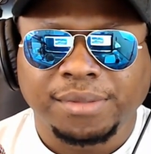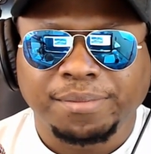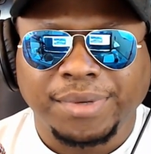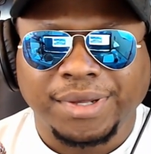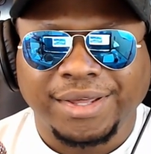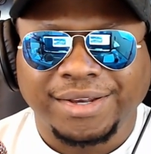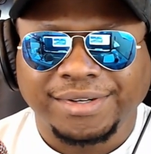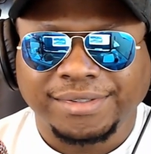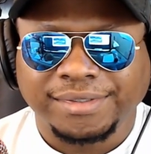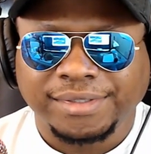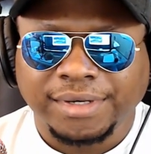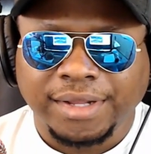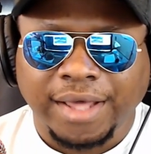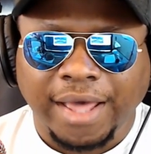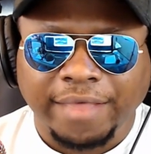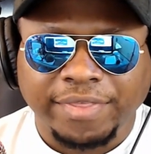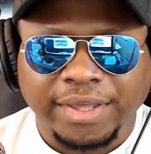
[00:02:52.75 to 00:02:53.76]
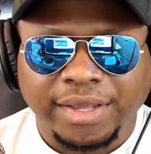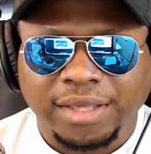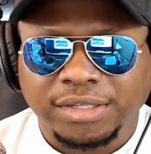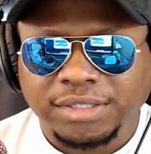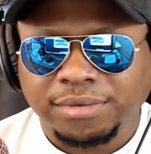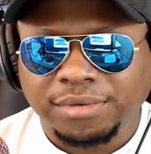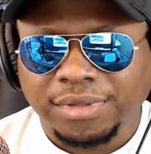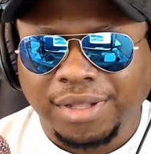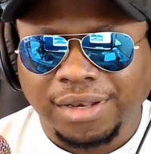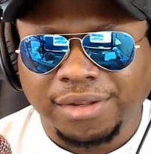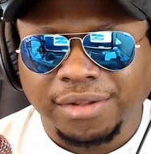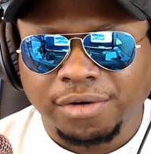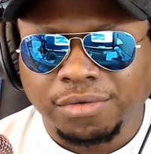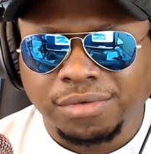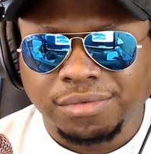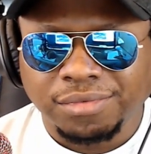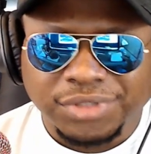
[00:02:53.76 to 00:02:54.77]
But I think it's a
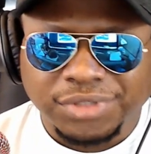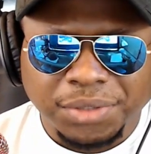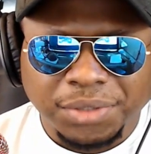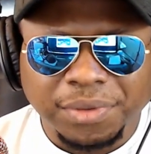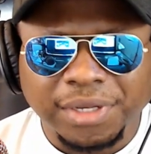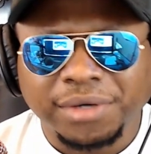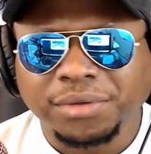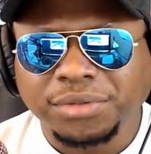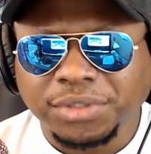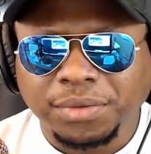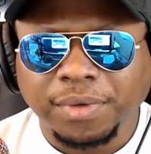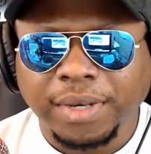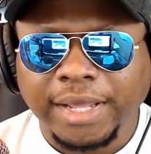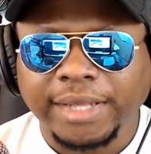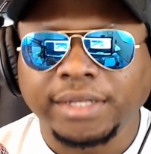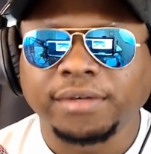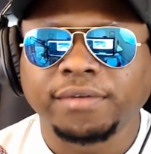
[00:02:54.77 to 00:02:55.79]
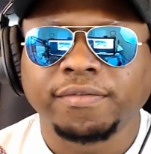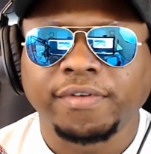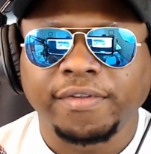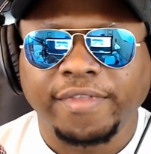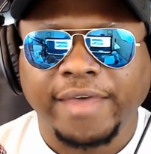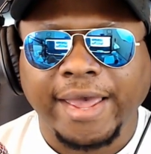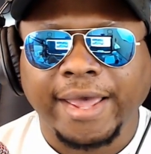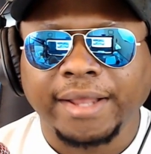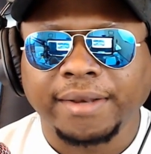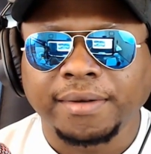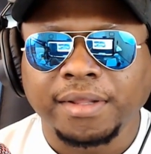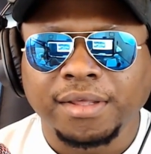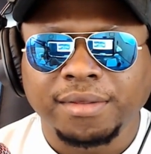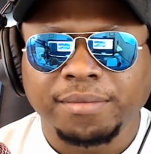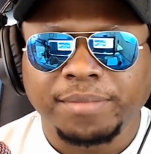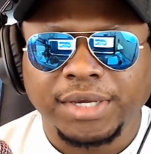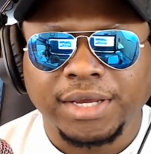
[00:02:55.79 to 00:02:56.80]
little too late for that,
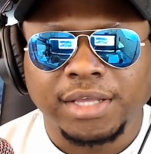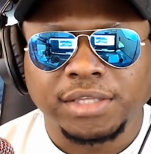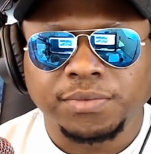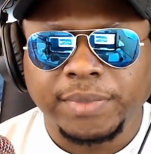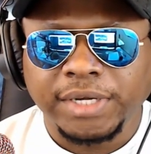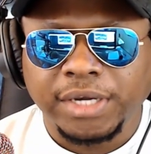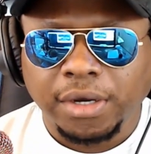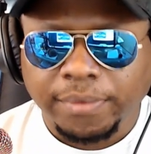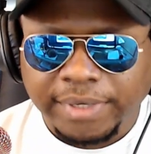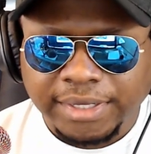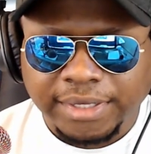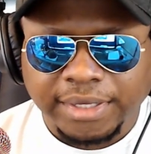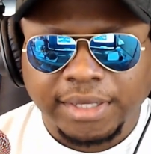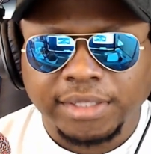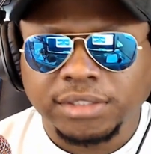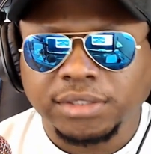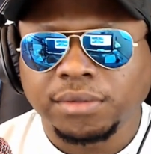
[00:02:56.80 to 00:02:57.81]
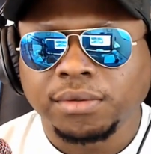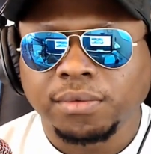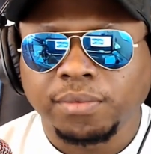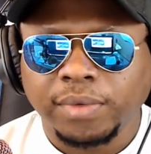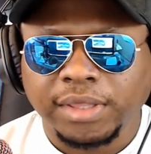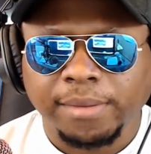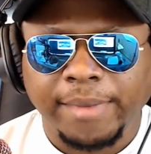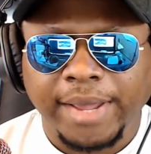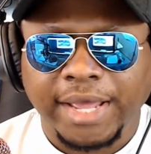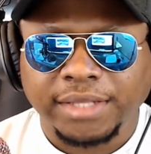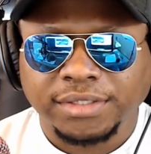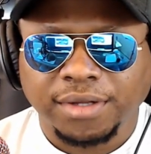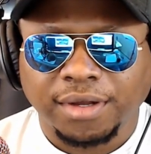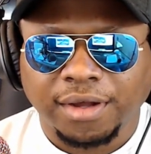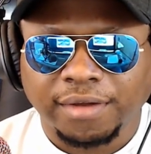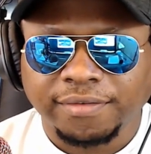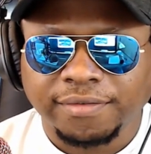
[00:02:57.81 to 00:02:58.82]
because we know what he is with the mask
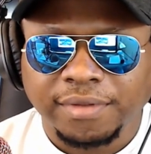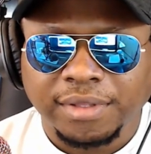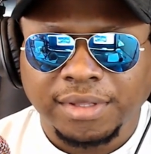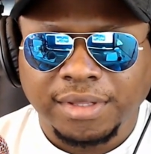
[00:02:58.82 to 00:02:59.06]
off.